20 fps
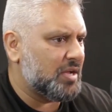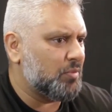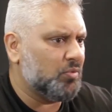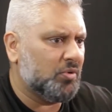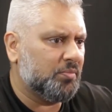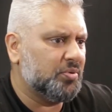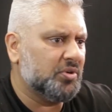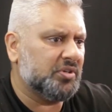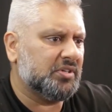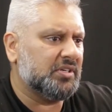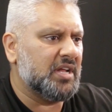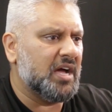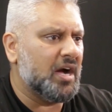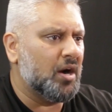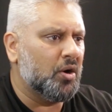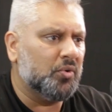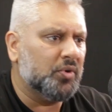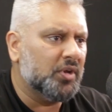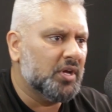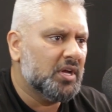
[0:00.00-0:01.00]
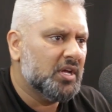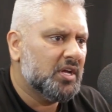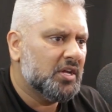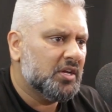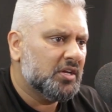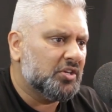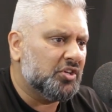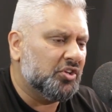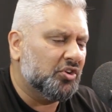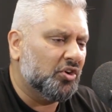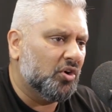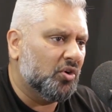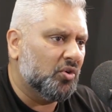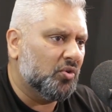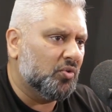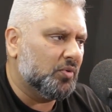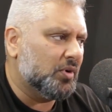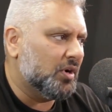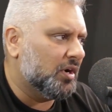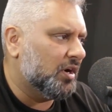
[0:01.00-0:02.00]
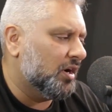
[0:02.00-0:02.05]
They weren't putting out, you know,